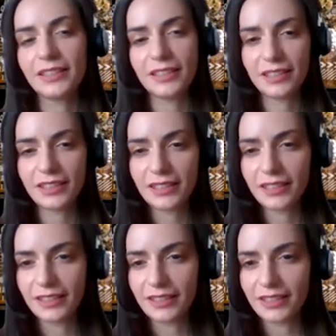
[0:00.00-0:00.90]

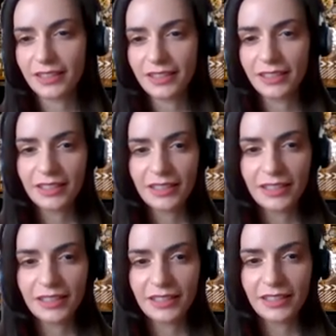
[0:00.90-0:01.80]

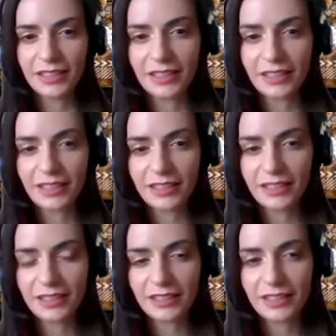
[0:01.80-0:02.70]

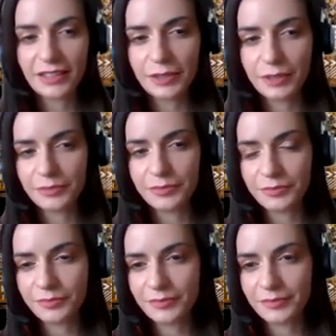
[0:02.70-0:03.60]

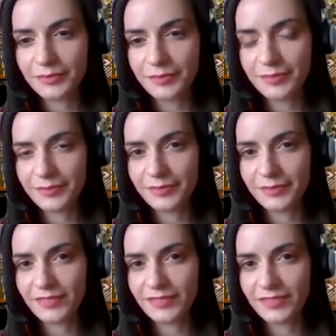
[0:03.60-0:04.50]

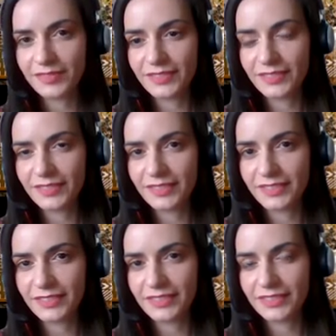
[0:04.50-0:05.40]

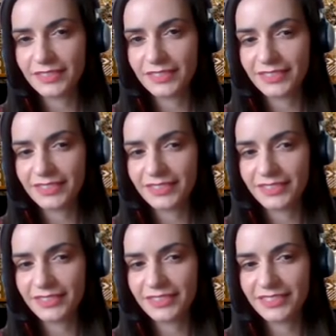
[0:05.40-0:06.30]

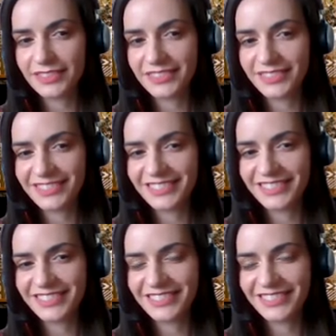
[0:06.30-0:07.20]

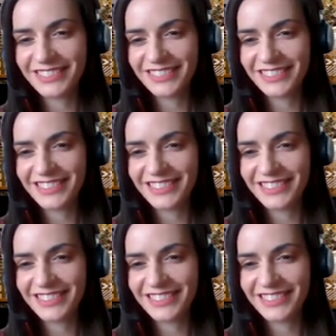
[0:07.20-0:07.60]
The person shown says nothing.